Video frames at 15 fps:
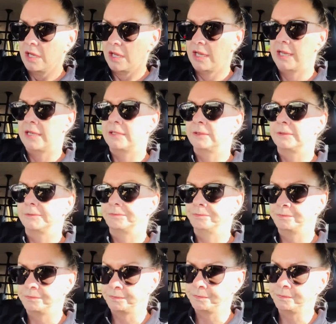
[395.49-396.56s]
And
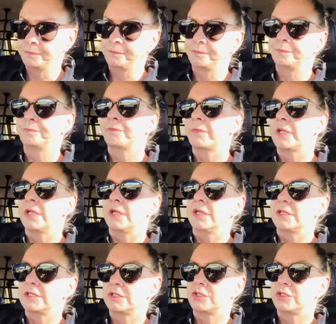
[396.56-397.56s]
so